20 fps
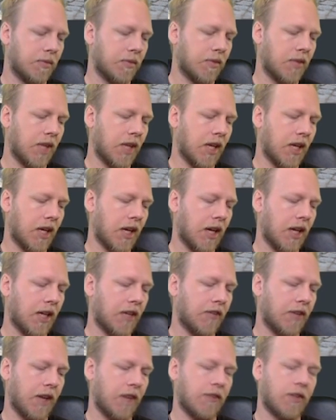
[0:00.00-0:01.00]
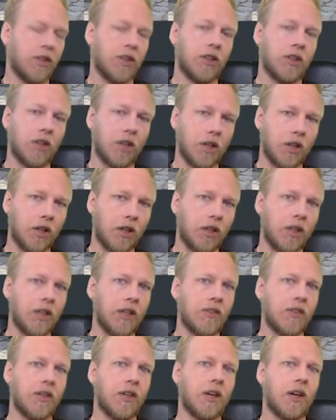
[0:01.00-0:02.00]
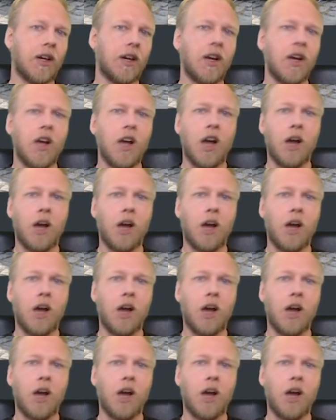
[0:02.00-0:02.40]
they kind of have a lull in their